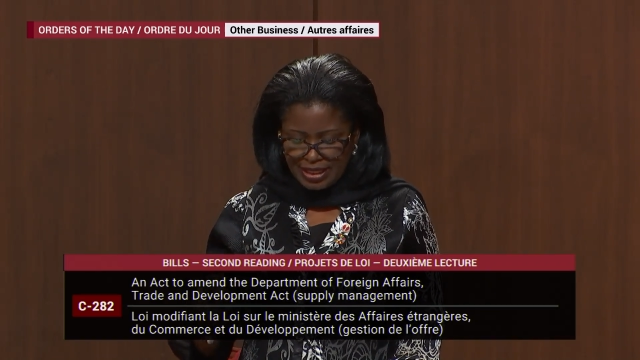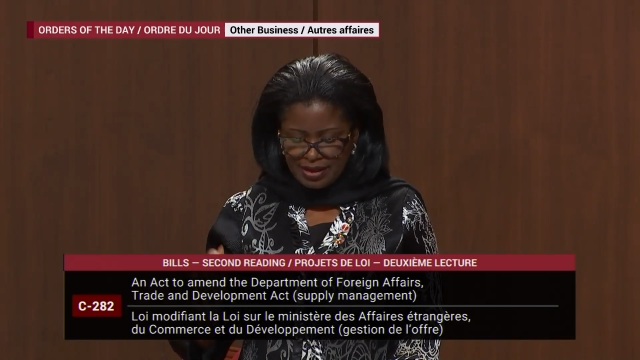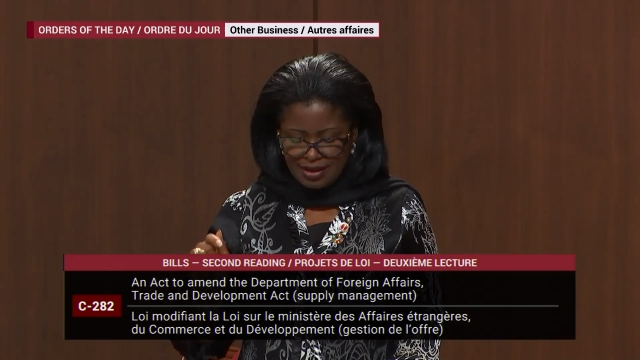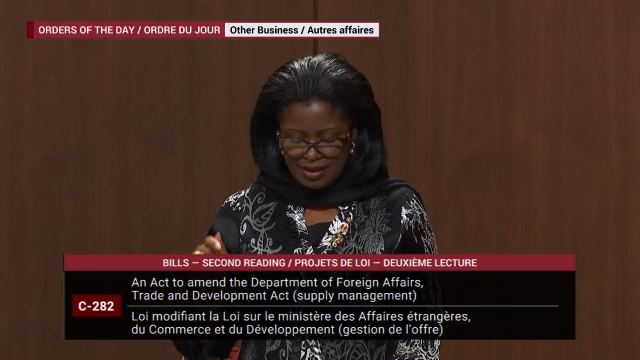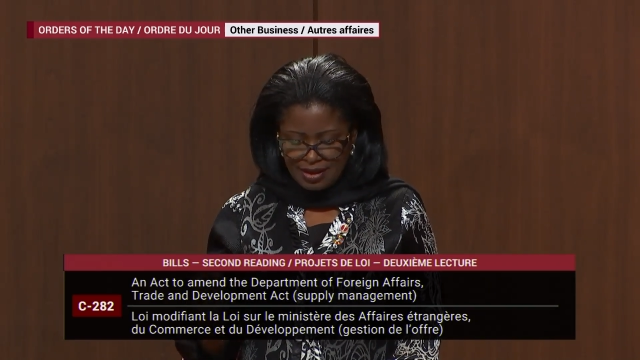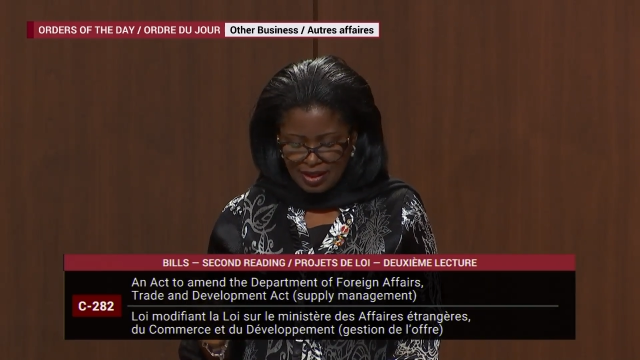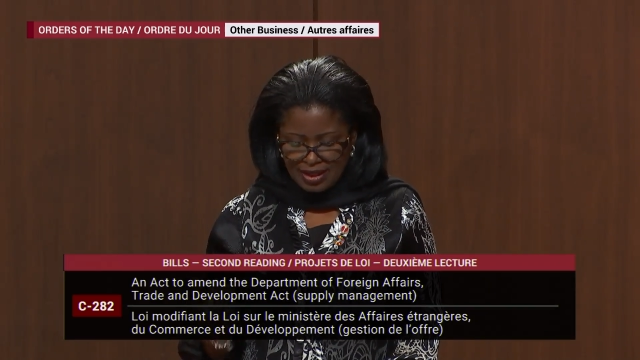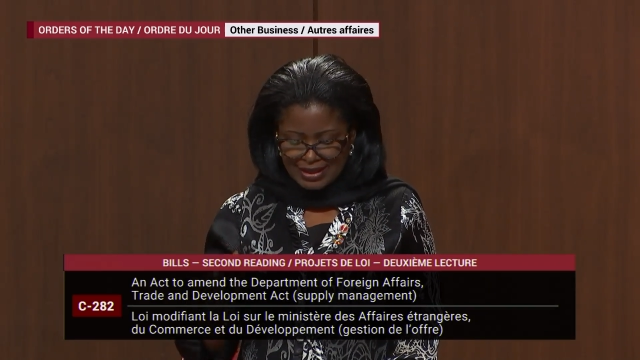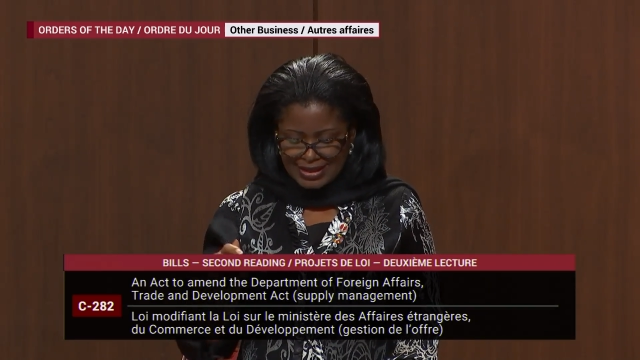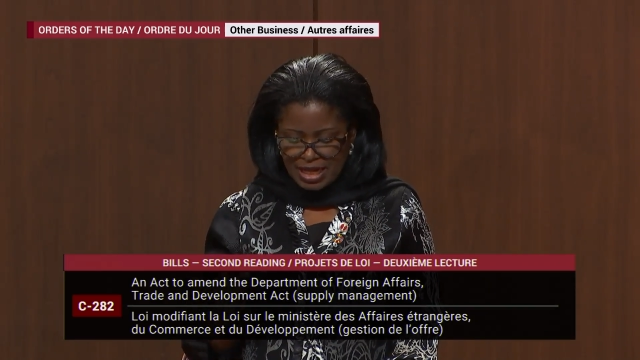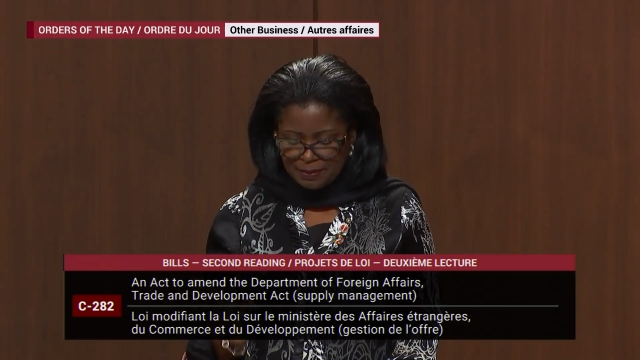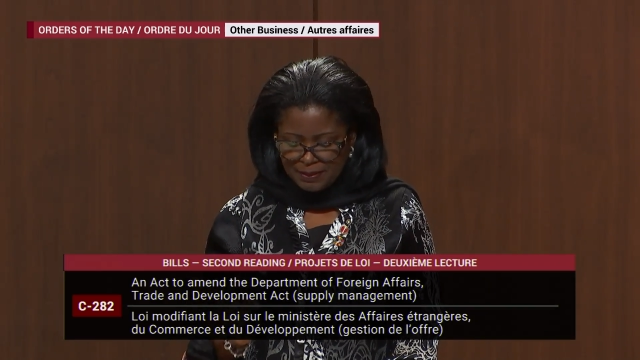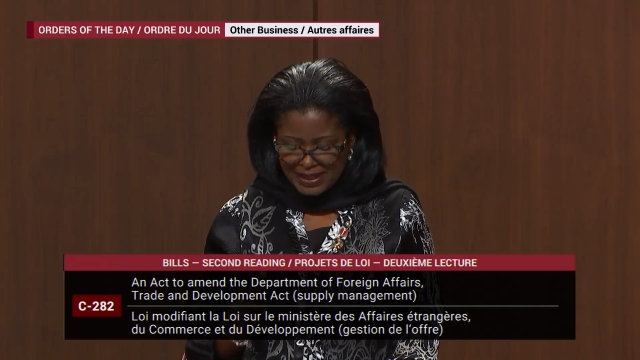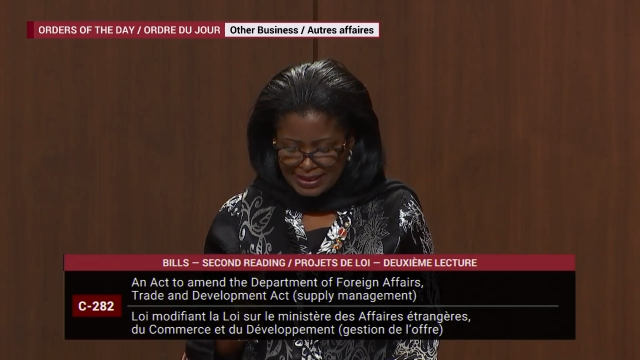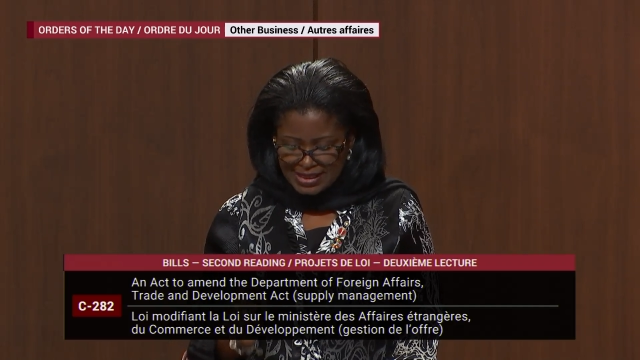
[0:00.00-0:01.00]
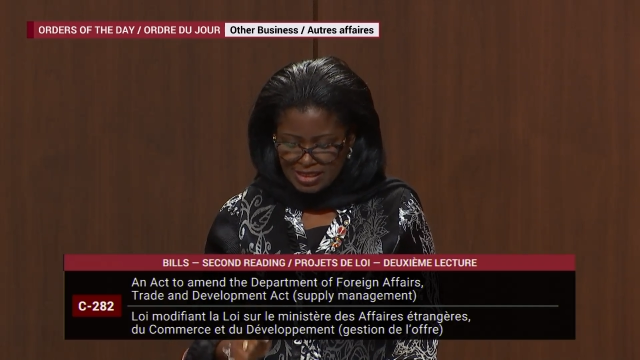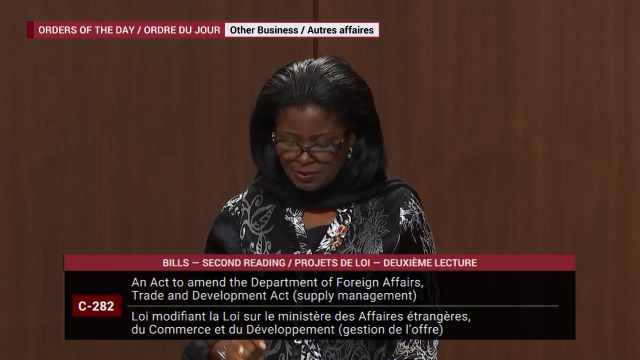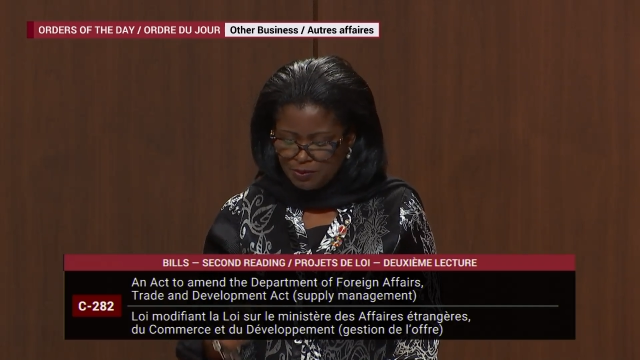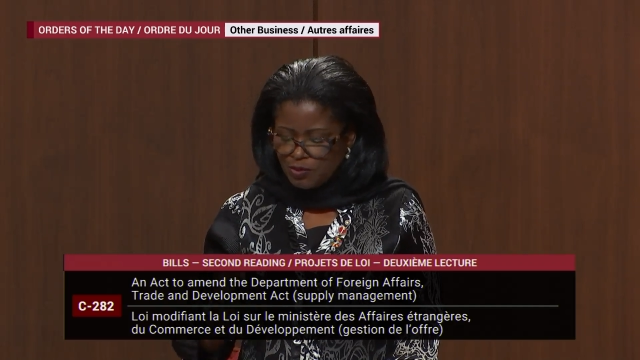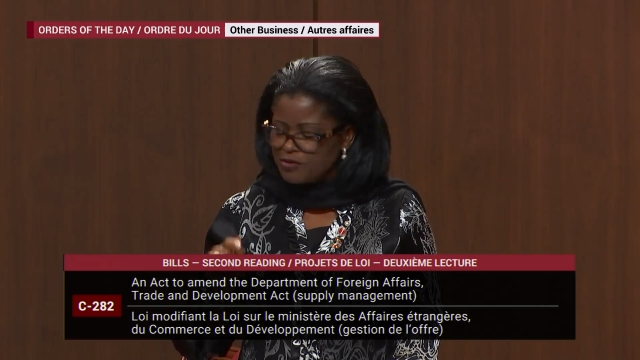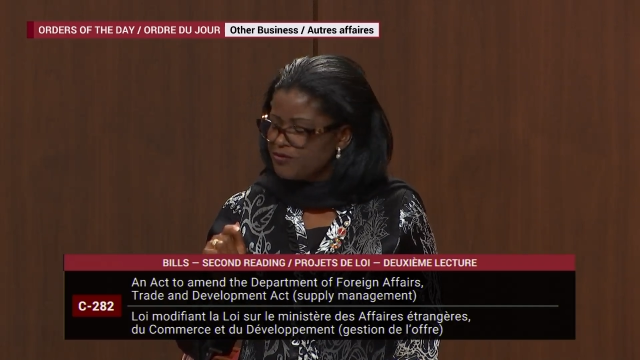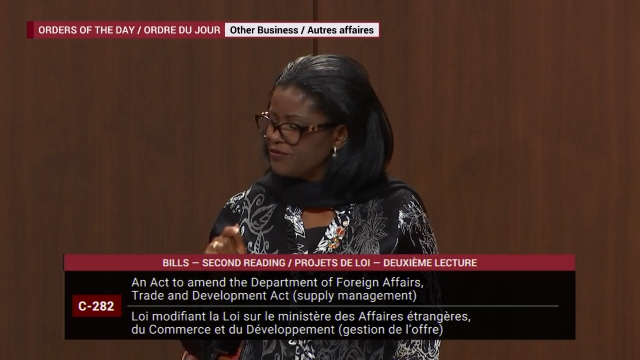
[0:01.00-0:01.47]
the supply chain is
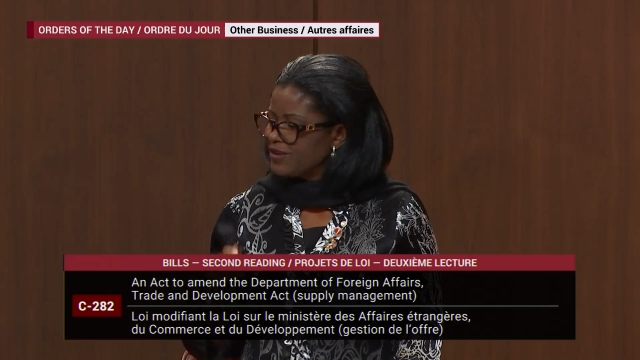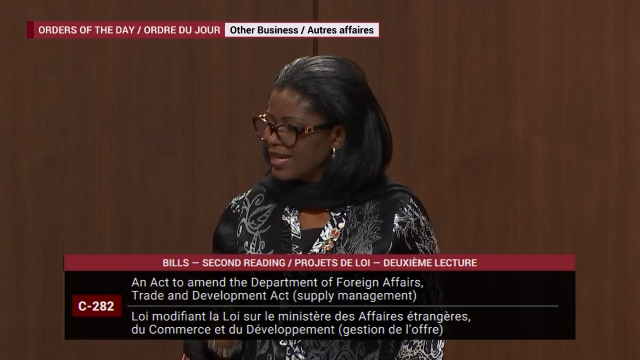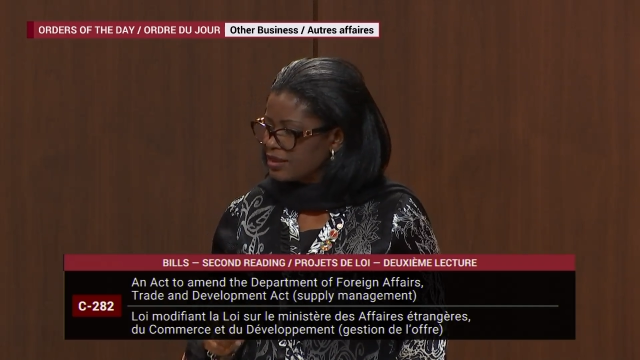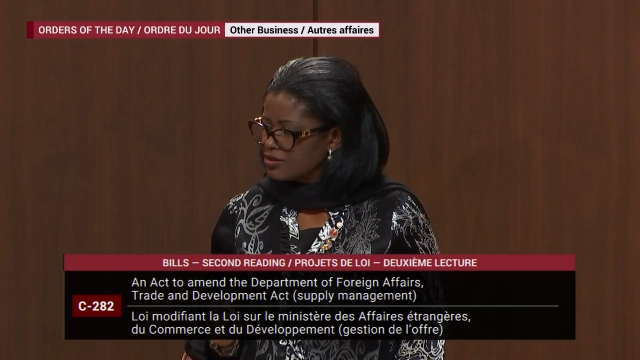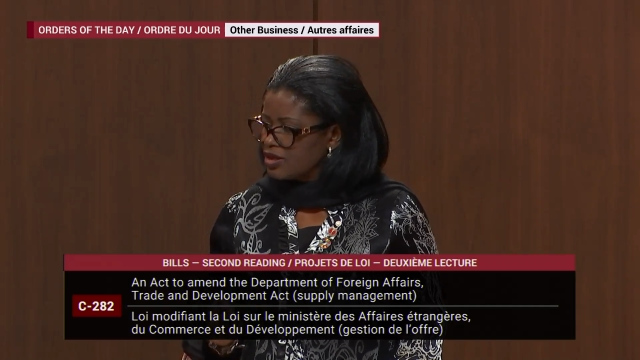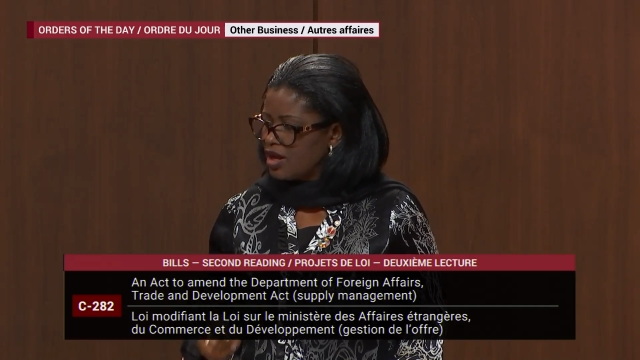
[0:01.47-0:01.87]
quickly becoming